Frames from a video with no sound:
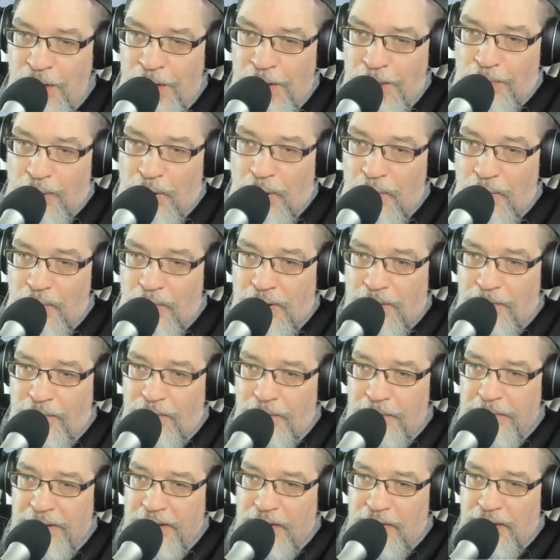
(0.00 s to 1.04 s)
Pro
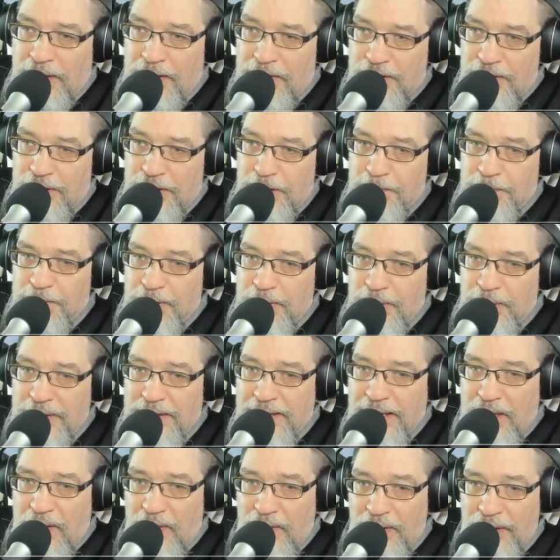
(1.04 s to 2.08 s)
government ground troops could
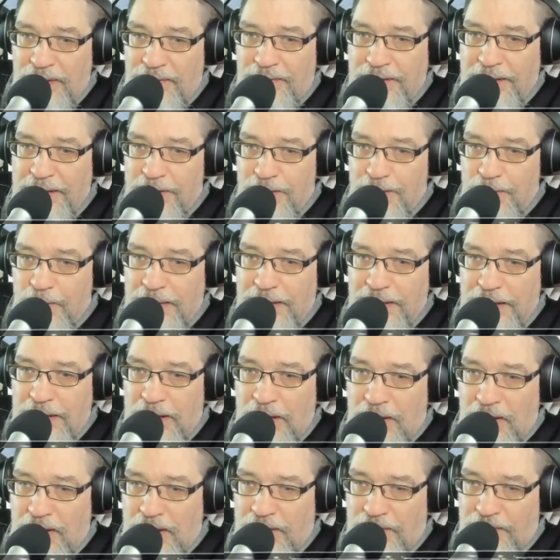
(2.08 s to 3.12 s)
now advance with
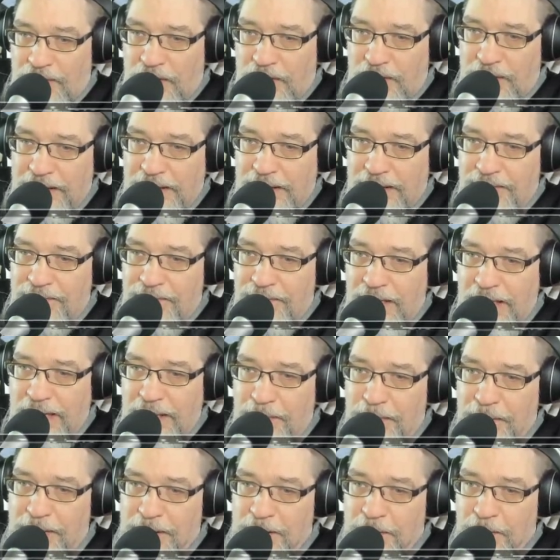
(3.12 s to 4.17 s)
air cover, the
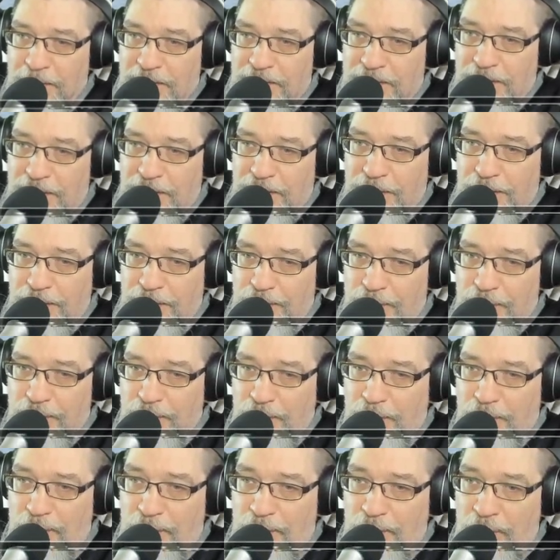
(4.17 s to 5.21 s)
enemy's positions
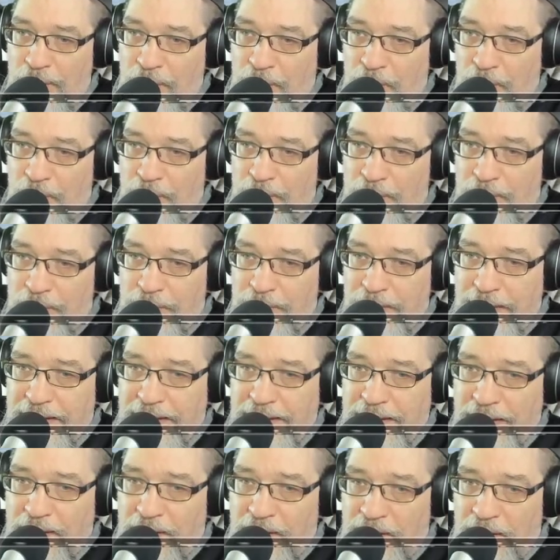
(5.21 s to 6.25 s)
known to
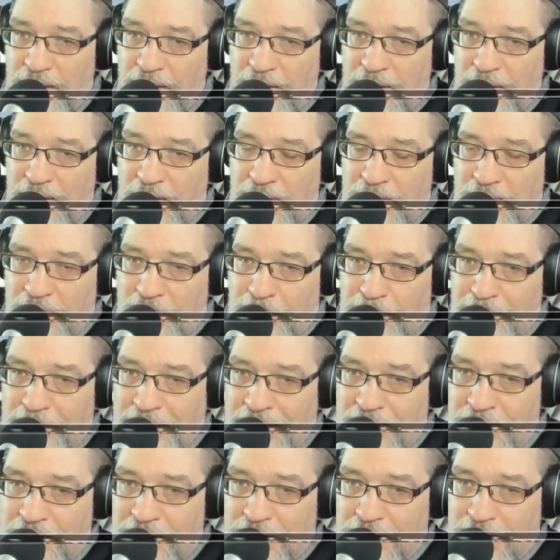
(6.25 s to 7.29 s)
their
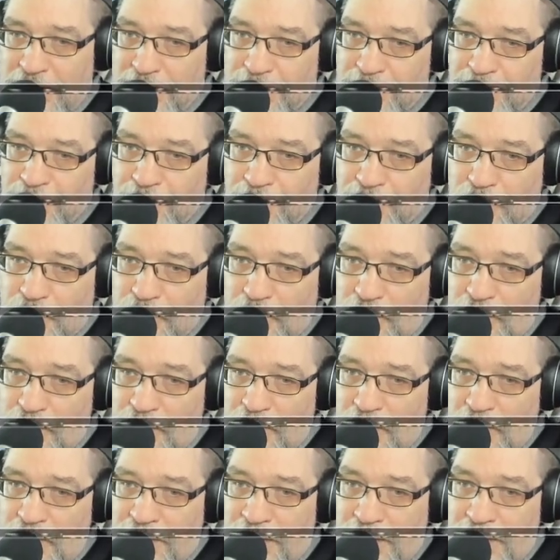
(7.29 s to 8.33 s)
commanders.
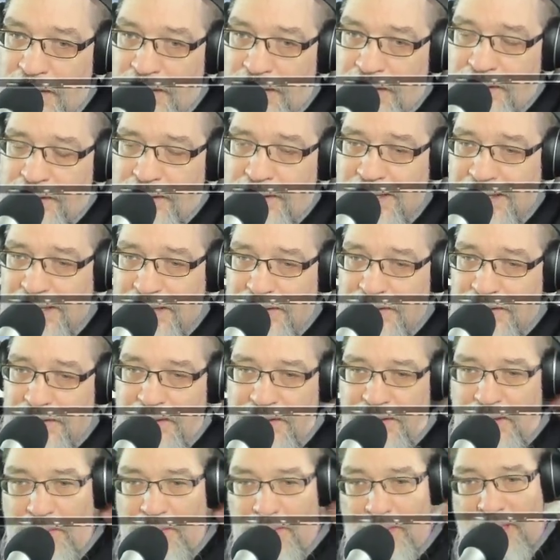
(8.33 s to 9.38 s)
This,
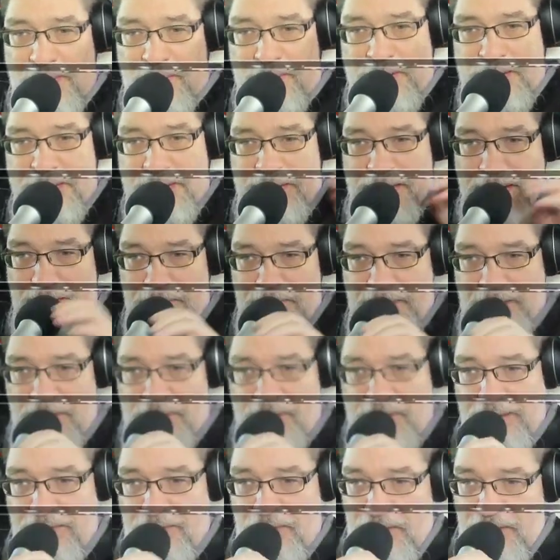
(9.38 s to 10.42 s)
combined with the timely
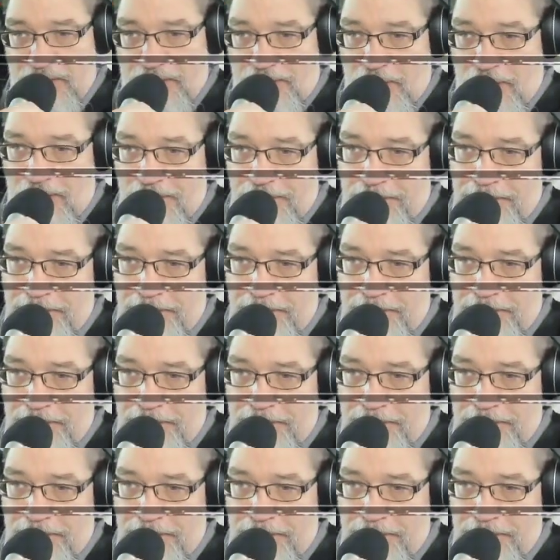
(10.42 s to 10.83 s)
arrival of Hawk